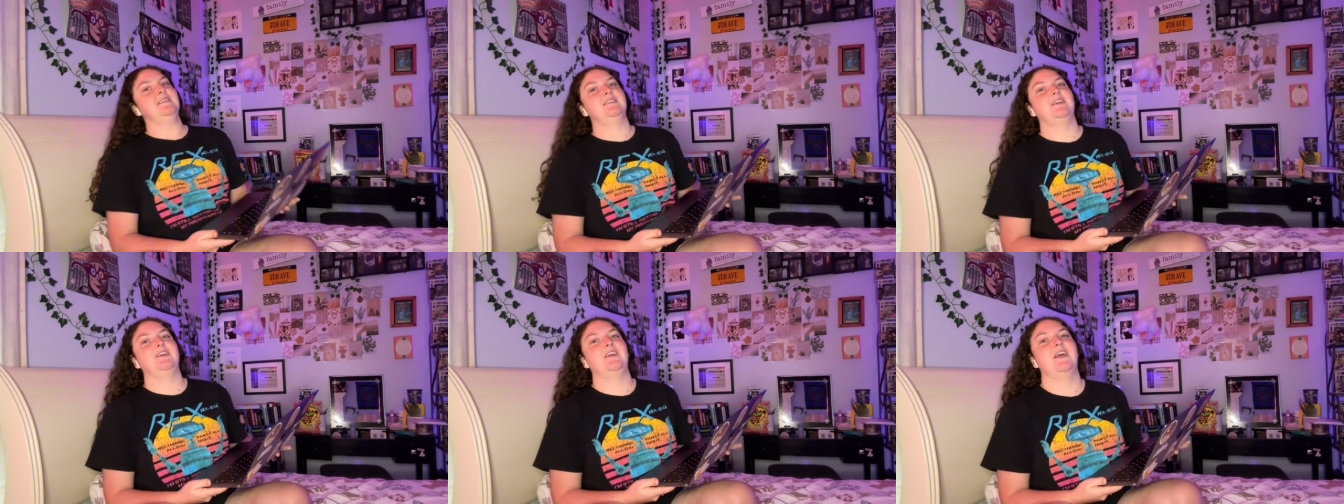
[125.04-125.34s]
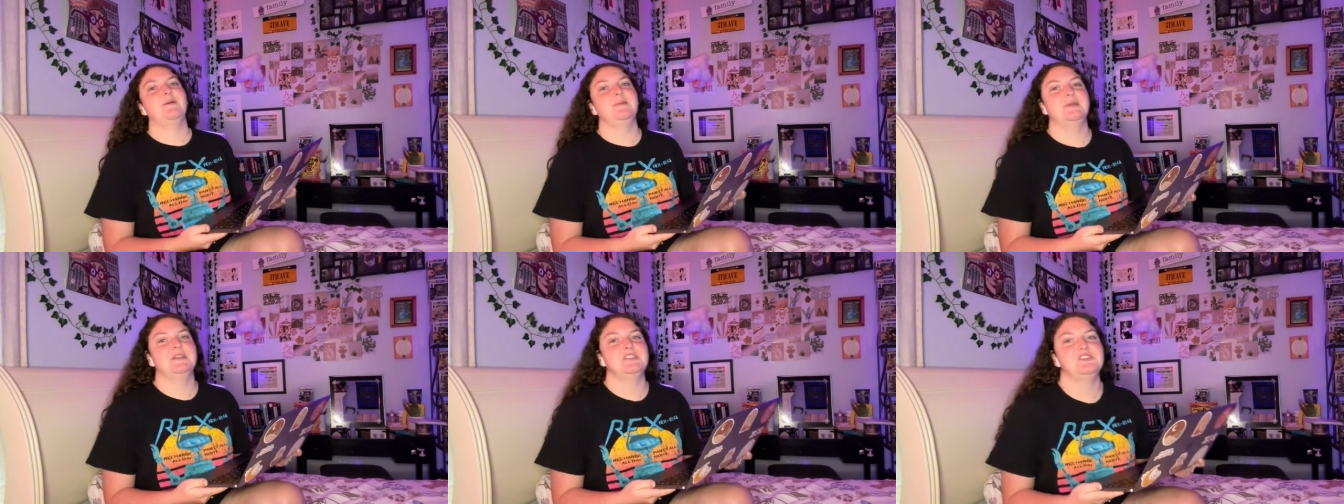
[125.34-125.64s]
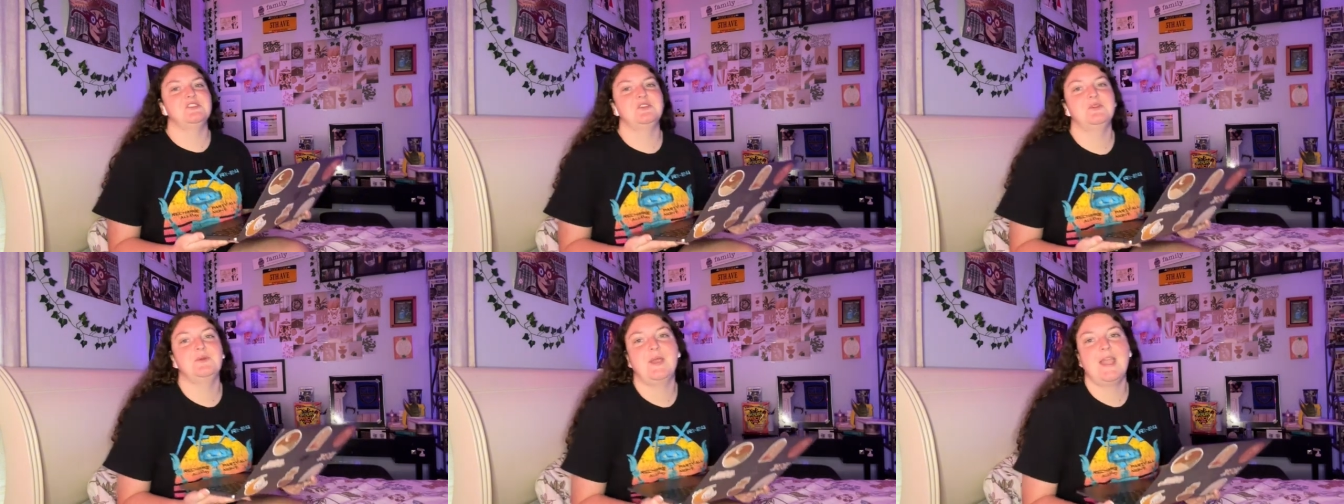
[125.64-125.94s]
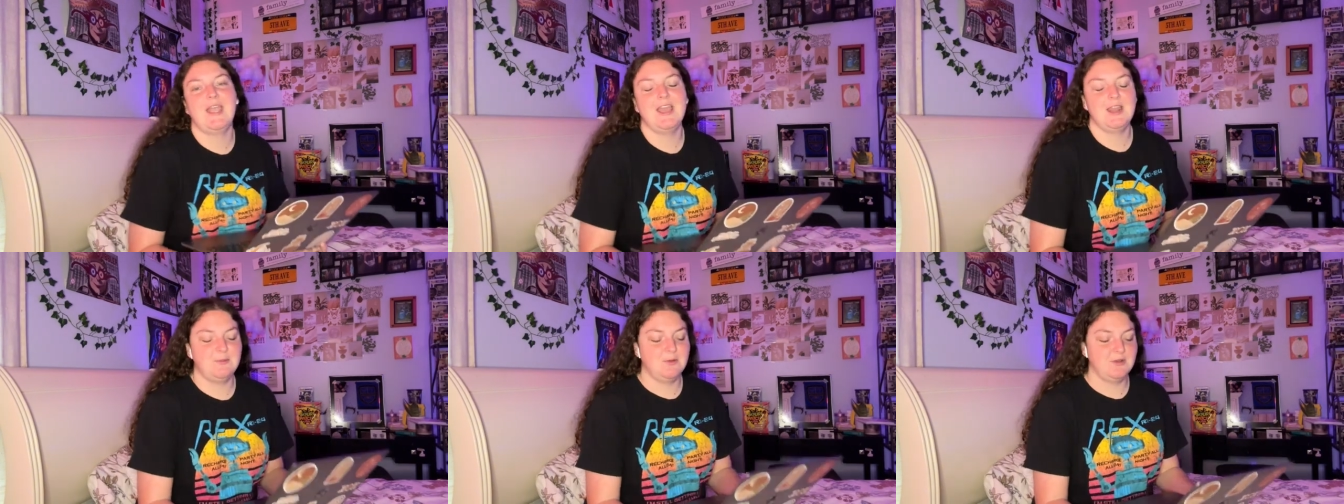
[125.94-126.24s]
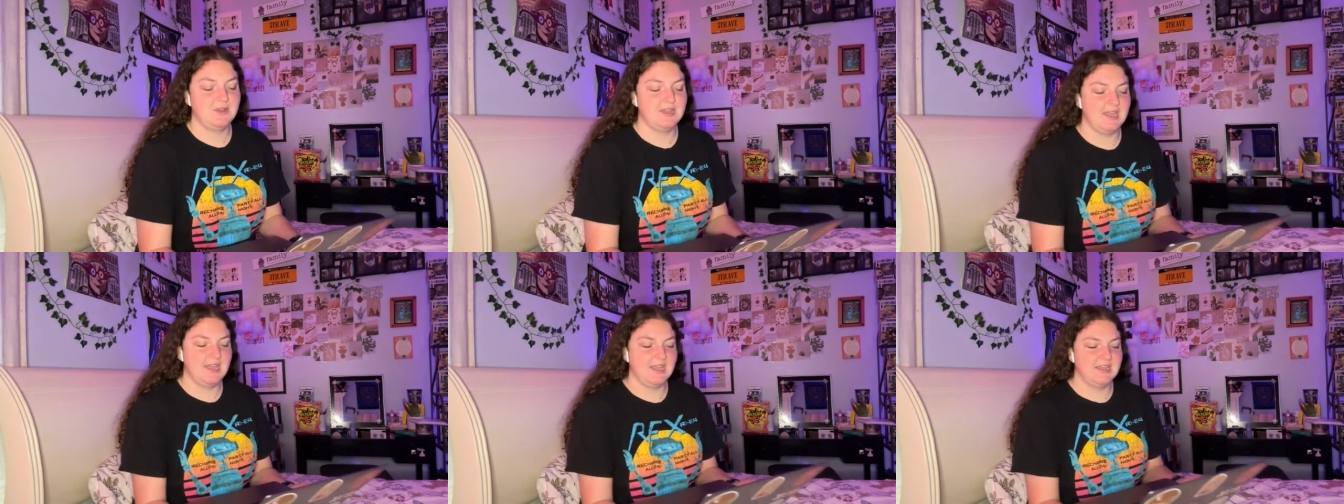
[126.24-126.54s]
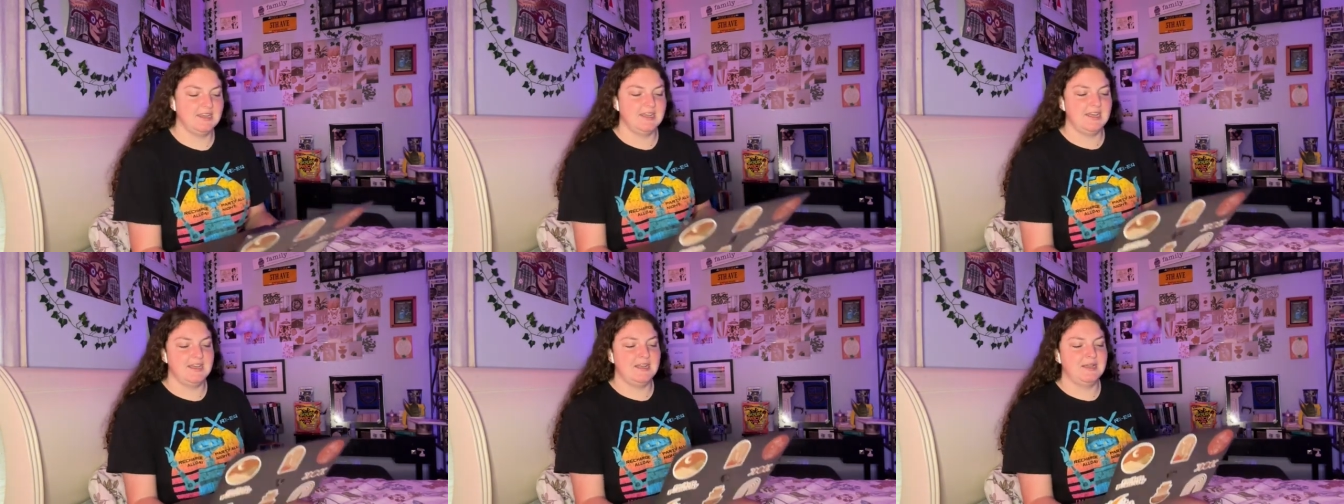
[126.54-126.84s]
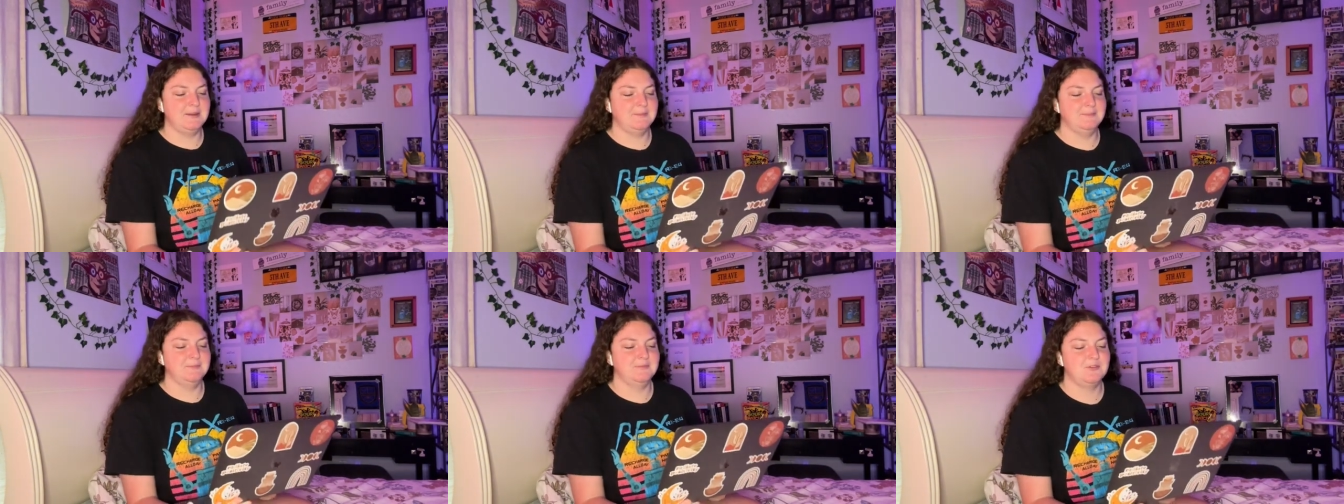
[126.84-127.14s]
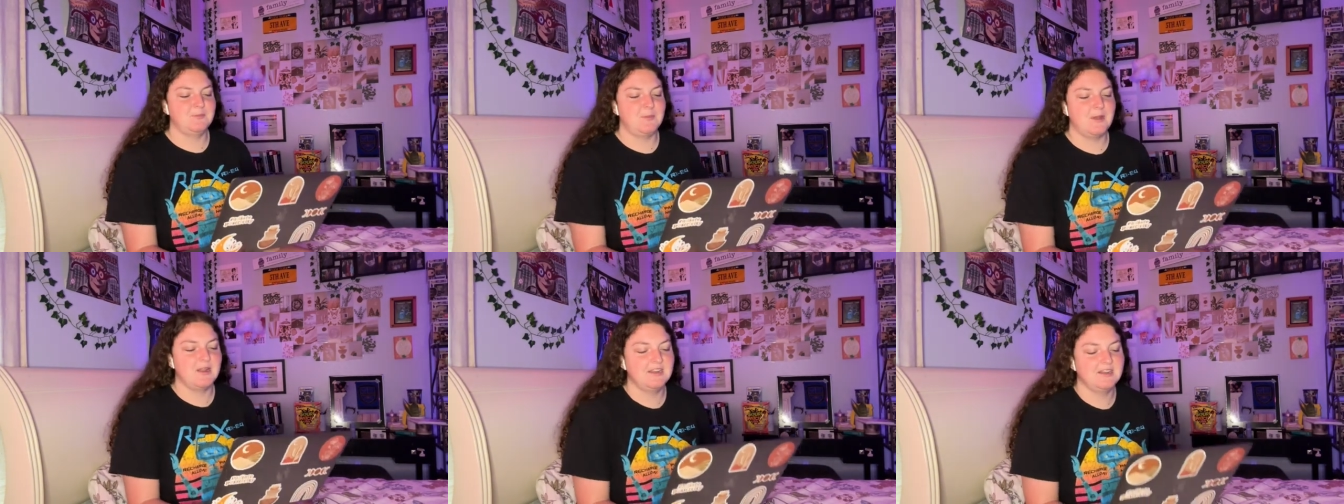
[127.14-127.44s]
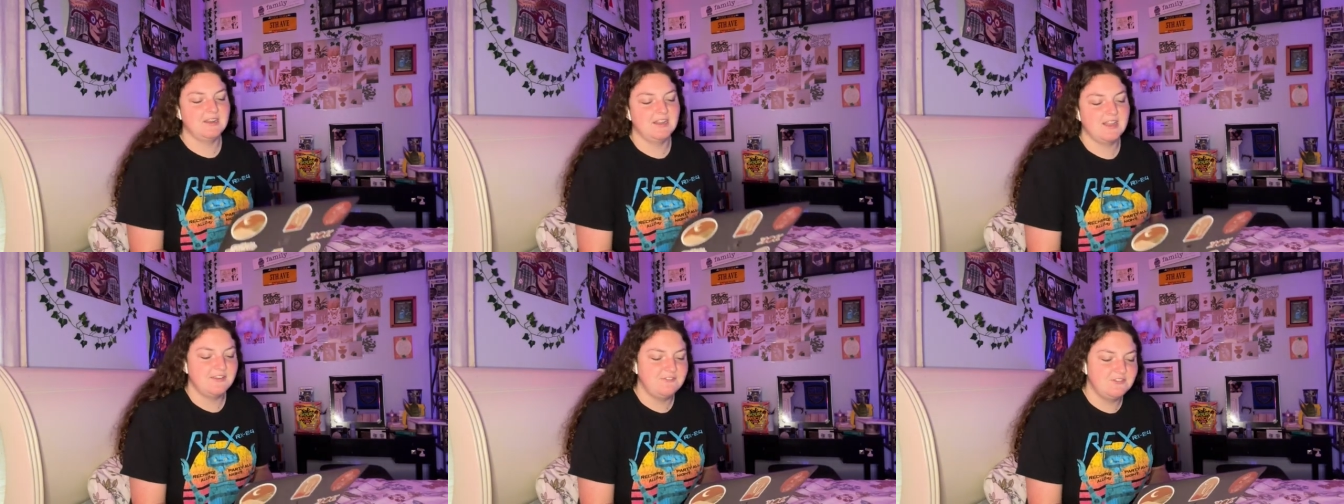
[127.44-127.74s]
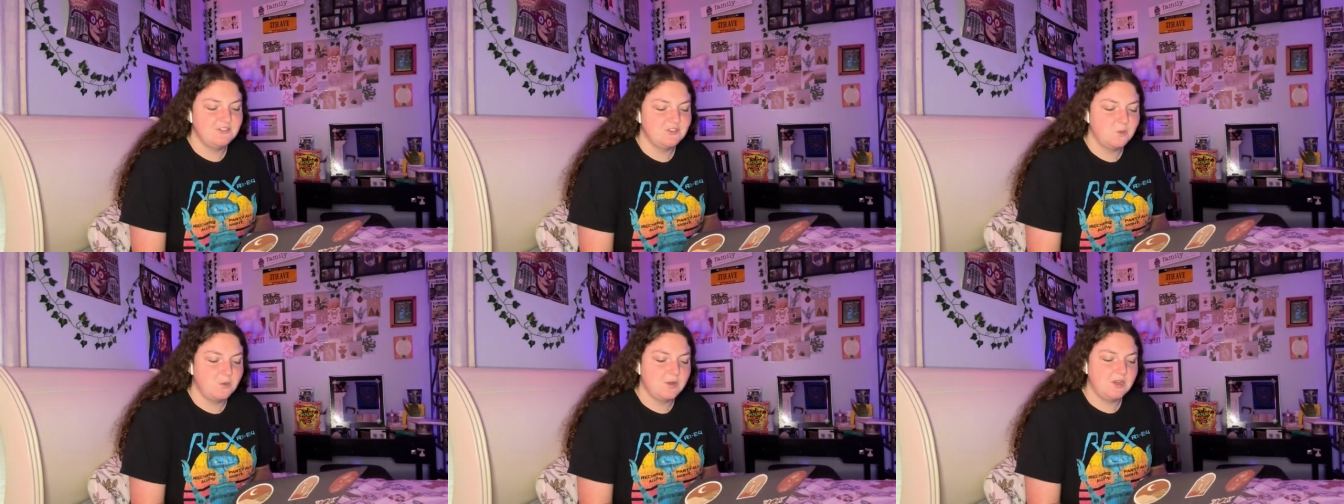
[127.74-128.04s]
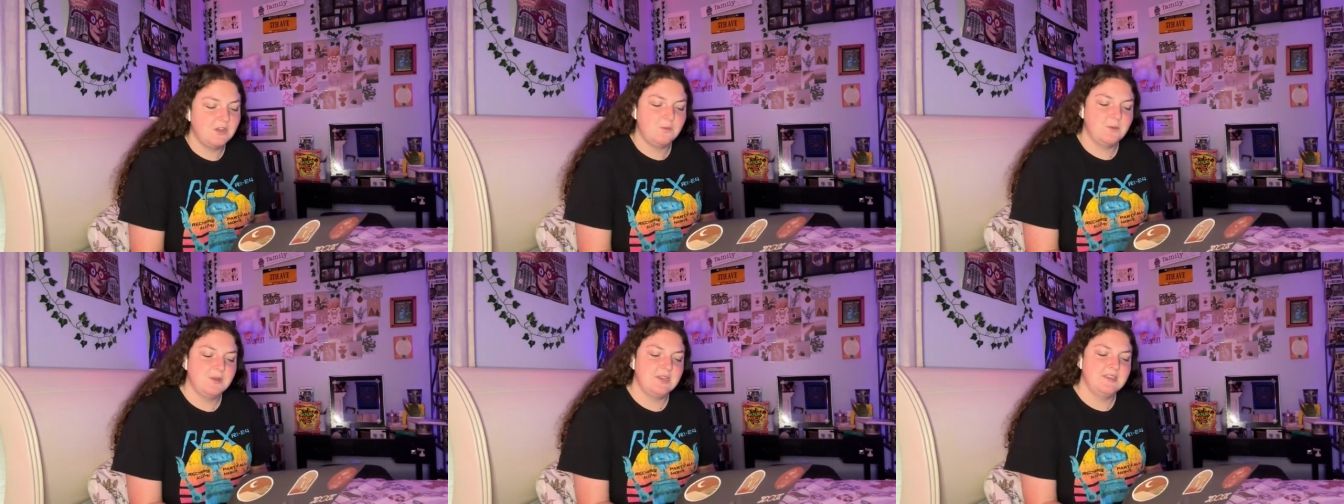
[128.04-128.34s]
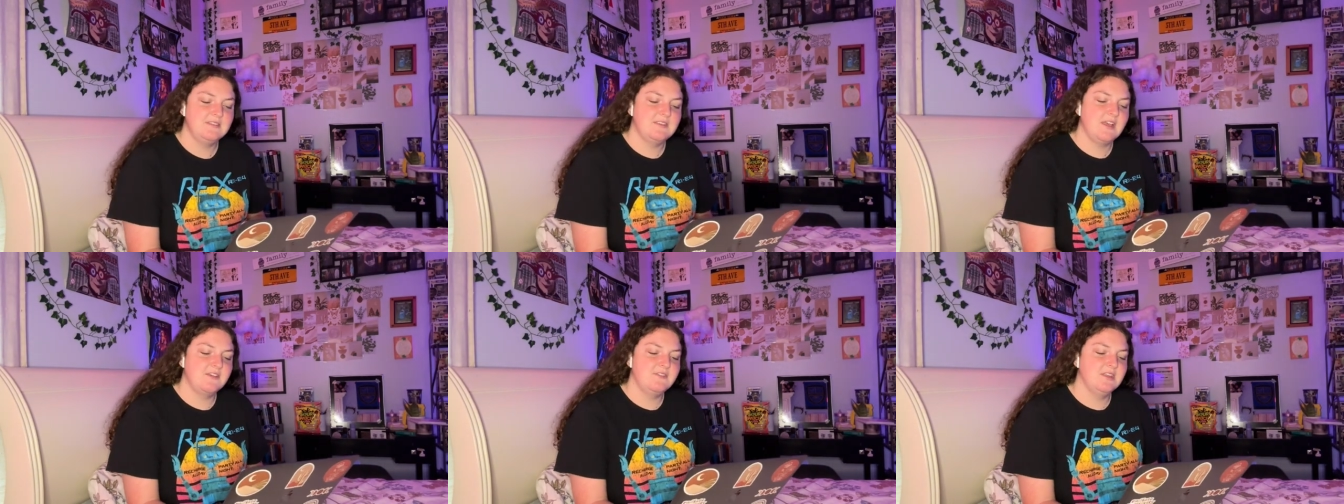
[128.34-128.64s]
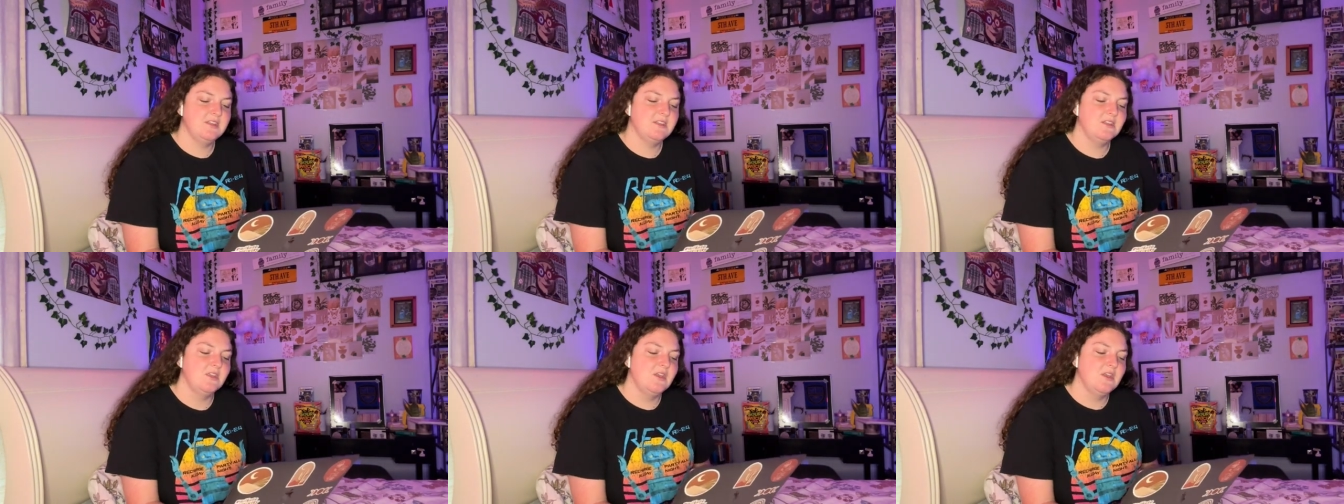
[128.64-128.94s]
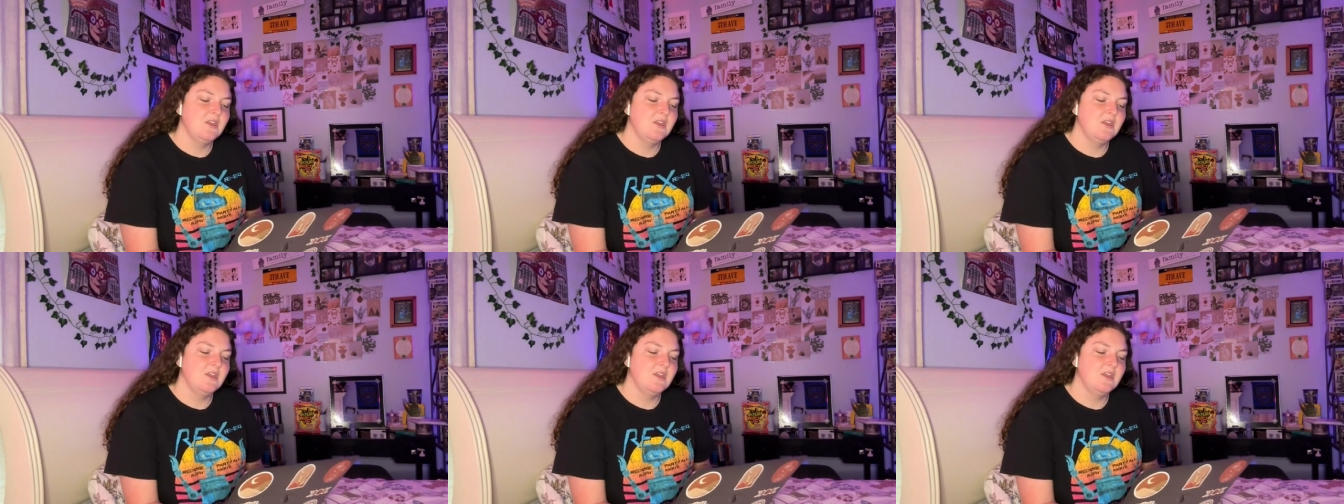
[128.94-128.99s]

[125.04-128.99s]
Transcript: are coming to Animal Kingdom, spreading to life in 2027.